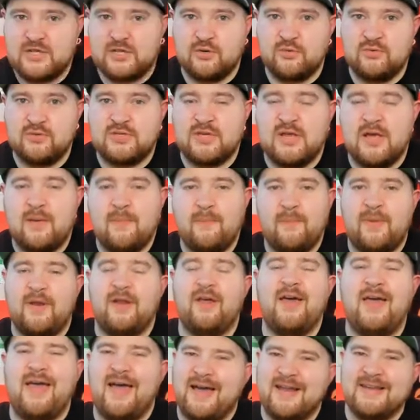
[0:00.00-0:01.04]
issues,
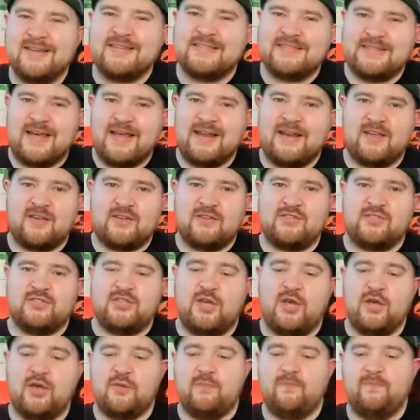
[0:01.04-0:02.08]
but I understand the
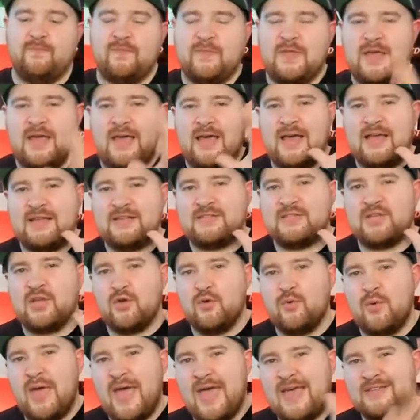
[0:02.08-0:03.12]
concern. And
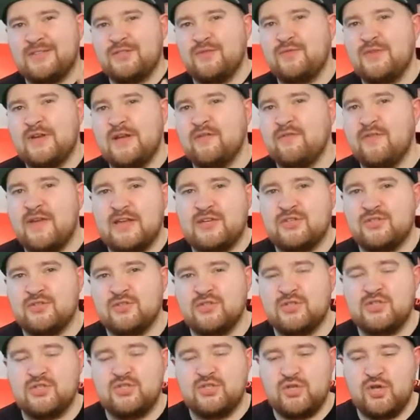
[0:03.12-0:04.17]
so Airsoft
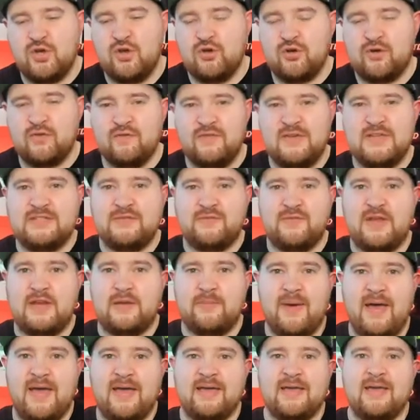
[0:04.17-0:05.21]
Innovations took this
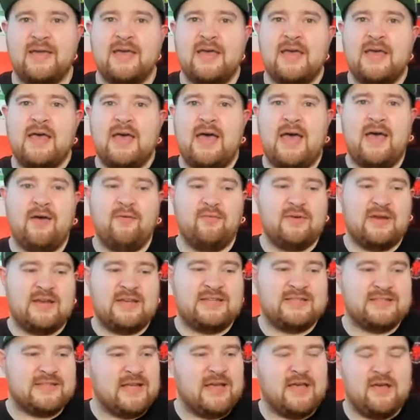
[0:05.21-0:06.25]
feedback and
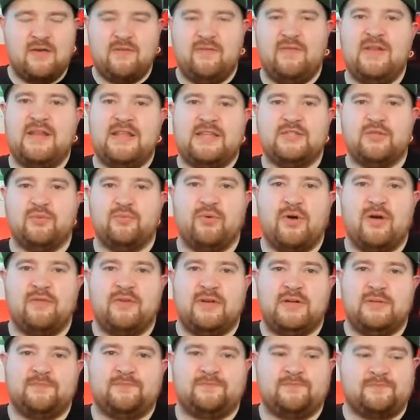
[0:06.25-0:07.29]
released for Little
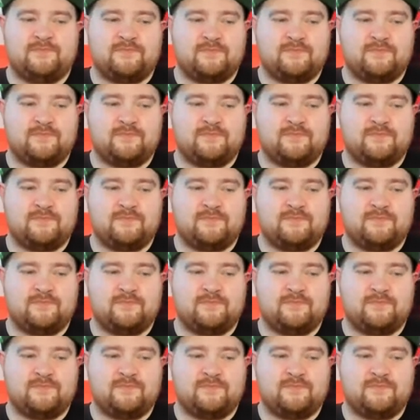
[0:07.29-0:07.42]
Brother,